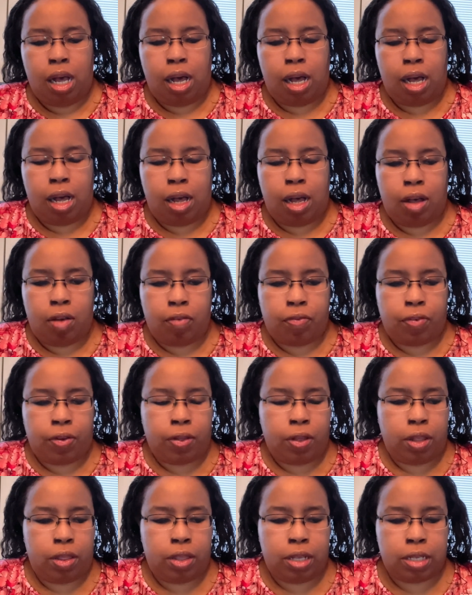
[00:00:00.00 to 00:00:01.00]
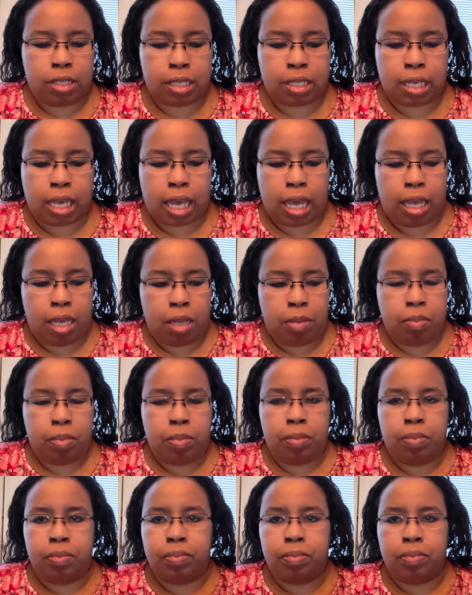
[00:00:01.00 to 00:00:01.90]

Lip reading: of this game.